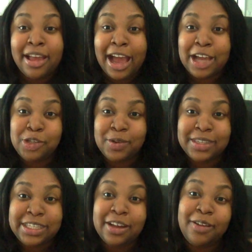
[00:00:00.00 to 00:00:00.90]
As you can
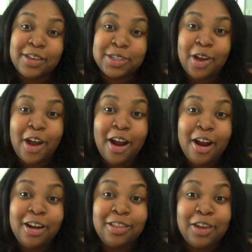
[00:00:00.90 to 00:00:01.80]
see on this
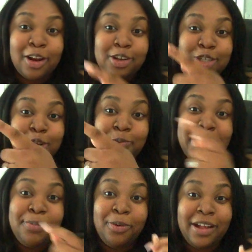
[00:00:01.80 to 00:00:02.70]
card, there are two
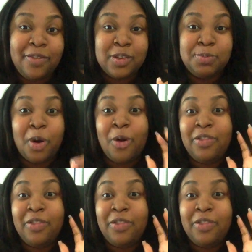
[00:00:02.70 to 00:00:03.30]
people in this boat,